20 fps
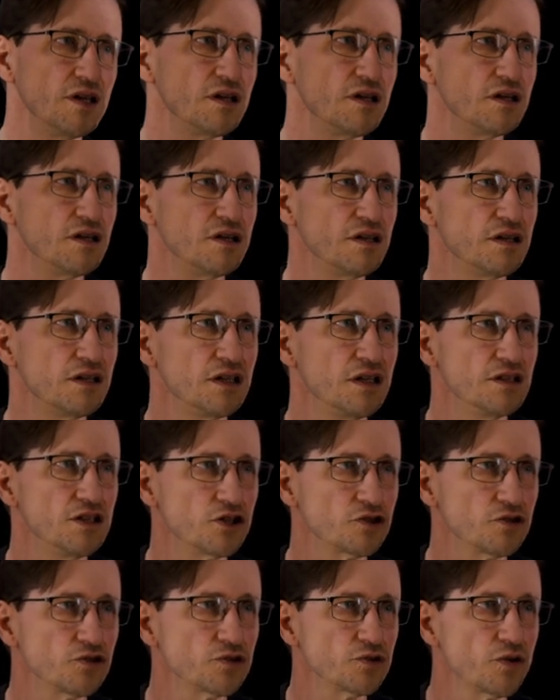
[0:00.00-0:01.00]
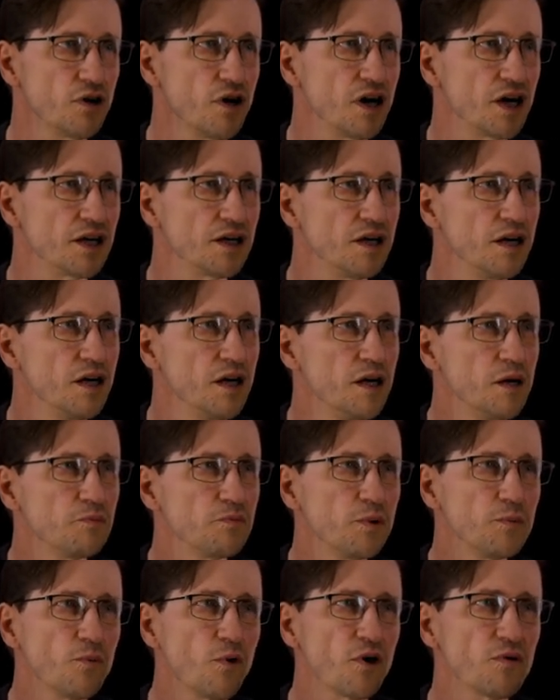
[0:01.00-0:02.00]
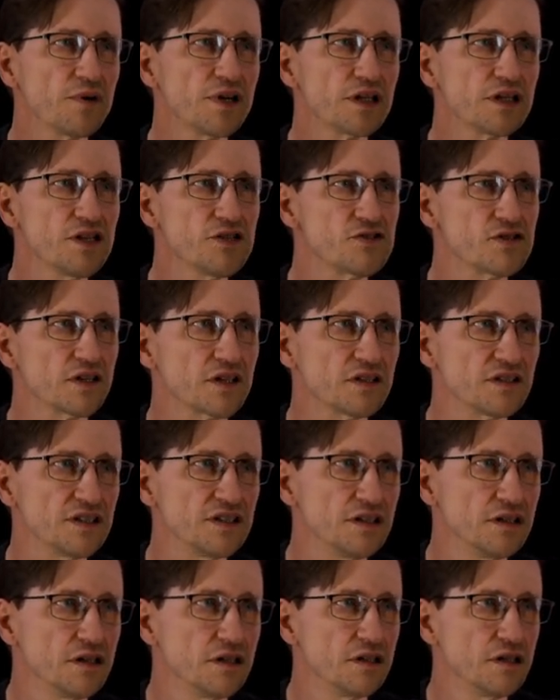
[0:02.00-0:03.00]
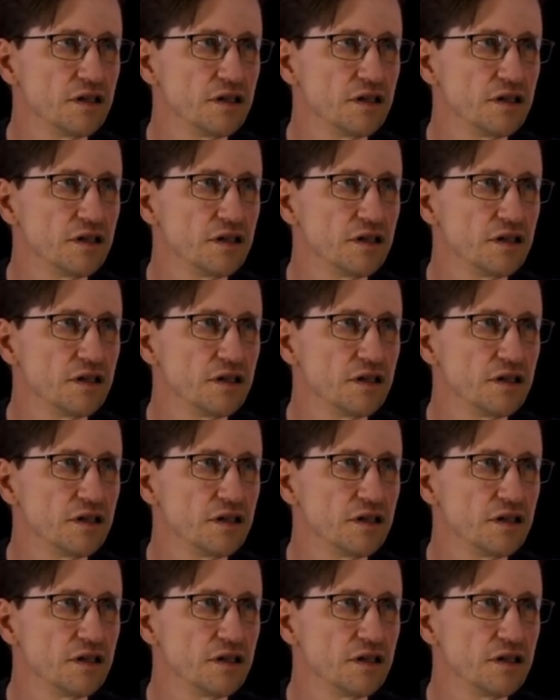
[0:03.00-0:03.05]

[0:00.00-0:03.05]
in the initial drawing, but more realistically,